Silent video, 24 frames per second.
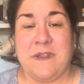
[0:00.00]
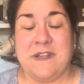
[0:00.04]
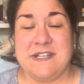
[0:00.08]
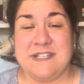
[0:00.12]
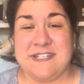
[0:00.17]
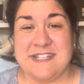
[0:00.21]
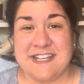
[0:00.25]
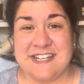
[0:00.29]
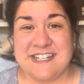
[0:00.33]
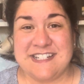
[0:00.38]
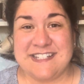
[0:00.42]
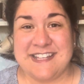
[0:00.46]

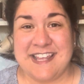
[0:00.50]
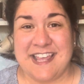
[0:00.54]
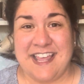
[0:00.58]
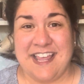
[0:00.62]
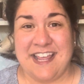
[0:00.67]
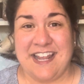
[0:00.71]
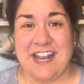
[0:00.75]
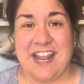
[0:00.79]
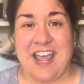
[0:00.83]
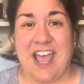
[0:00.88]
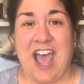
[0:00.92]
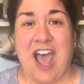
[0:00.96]

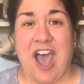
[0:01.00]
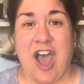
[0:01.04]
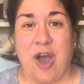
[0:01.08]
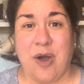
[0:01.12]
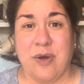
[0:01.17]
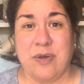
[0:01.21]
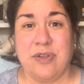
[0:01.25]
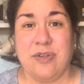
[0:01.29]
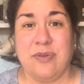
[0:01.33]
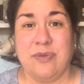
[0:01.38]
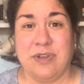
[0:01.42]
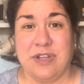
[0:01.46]
dictate how
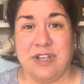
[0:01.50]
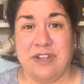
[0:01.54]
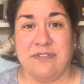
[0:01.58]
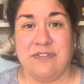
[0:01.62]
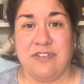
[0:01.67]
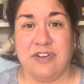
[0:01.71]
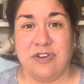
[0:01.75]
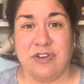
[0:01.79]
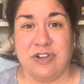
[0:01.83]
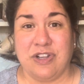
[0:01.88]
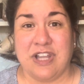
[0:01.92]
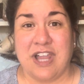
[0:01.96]
you live
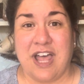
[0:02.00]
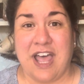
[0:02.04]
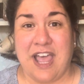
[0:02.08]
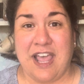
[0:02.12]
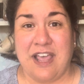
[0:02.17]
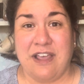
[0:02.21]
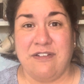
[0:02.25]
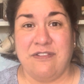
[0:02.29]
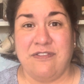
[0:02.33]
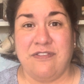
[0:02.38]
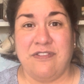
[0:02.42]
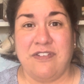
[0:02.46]
your
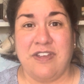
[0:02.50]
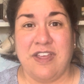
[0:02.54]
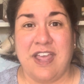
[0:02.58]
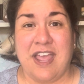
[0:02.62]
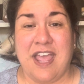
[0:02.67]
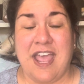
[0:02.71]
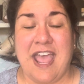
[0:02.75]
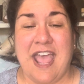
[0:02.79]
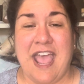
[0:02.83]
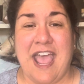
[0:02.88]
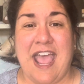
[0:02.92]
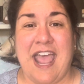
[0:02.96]
life
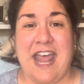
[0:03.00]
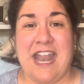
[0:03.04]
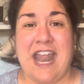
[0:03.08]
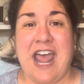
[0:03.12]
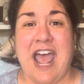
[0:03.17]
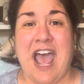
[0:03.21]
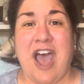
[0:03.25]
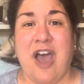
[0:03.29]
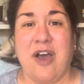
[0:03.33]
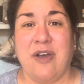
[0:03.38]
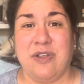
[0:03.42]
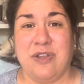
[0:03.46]
and
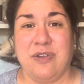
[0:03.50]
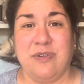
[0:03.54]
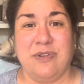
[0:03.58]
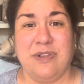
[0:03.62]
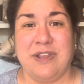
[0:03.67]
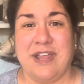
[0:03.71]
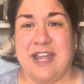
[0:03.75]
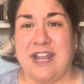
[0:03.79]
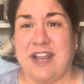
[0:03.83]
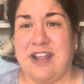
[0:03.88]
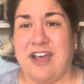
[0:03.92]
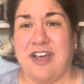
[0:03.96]
how you
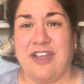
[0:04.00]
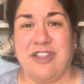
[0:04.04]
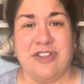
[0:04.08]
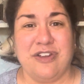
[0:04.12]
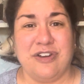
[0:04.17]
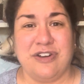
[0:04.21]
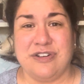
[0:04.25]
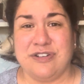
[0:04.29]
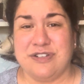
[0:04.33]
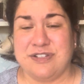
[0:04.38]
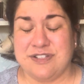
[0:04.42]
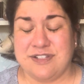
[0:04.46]
let
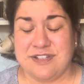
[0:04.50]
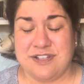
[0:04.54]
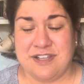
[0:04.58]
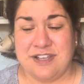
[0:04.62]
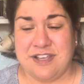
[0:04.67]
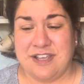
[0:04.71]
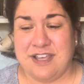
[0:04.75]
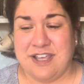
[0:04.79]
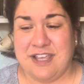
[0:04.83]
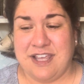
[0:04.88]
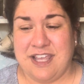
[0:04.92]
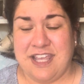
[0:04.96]
others
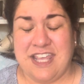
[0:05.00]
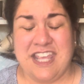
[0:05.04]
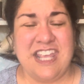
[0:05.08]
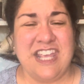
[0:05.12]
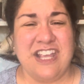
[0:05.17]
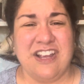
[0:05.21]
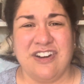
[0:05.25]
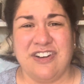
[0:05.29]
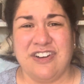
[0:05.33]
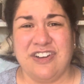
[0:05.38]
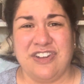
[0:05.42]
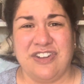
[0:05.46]

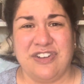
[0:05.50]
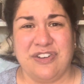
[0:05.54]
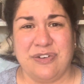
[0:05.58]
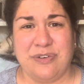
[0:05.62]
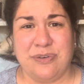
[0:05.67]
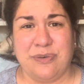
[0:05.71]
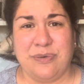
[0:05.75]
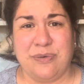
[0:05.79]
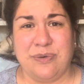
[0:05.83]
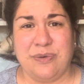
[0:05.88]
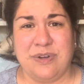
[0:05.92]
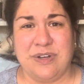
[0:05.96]
hear
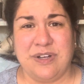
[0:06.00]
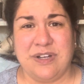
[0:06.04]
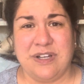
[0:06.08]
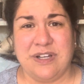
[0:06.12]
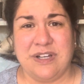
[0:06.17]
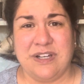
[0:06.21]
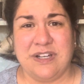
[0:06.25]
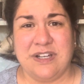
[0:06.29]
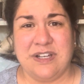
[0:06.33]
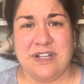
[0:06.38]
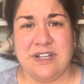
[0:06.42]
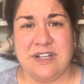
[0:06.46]
you,
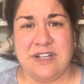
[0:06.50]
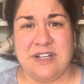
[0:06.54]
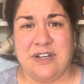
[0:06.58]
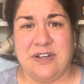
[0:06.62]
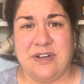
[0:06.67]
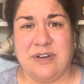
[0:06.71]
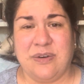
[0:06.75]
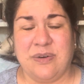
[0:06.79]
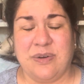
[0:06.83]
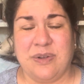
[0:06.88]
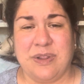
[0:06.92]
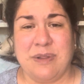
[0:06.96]

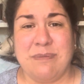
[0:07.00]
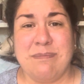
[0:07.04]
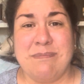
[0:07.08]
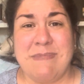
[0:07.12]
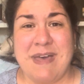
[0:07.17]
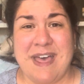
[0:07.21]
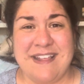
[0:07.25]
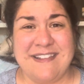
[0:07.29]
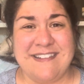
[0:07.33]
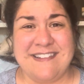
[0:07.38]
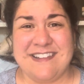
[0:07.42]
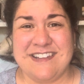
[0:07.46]
or the
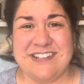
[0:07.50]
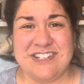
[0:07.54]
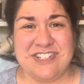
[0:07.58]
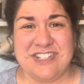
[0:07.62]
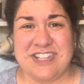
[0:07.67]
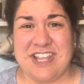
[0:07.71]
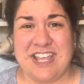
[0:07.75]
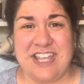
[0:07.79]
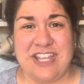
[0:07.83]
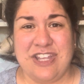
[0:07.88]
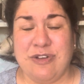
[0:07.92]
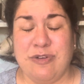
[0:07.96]
message
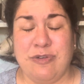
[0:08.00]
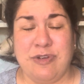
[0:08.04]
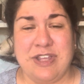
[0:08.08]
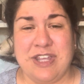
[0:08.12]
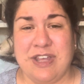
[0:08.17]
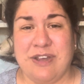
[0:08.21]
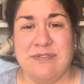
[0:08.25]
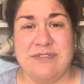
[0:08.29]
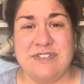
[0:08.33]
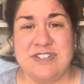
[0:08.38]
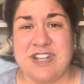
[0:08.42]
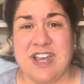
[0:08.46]
that you
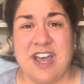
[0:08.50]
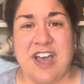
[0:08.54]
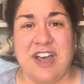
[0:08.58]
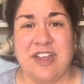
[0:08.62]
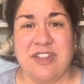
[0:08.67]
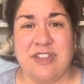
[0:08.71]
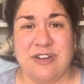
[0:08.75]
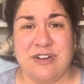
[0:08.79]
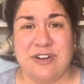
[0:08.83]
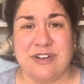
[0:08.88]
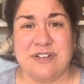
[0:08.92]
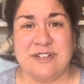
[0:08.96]
give to
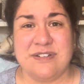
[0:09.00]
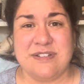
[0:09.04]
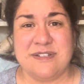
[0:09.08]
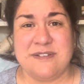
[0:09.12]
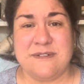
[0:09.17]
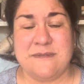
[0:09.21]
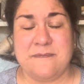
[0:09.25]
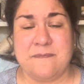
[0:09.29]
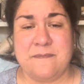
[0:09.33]
others.